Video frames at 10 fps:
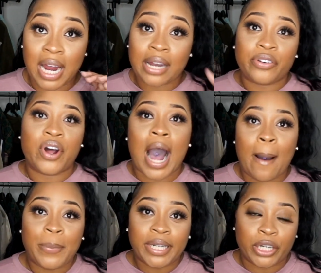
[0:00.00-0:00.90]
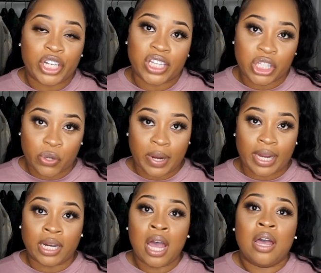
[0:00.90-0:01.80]
I don't know. I'll put it on the
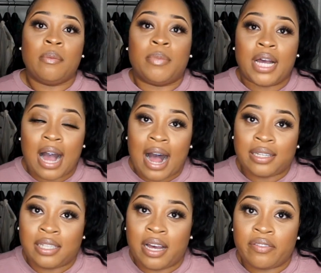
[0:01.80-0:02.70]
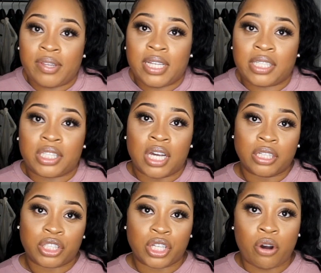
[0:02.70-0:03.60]
screen, but I love this
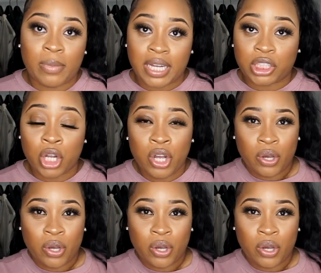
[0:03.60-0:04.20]
so much.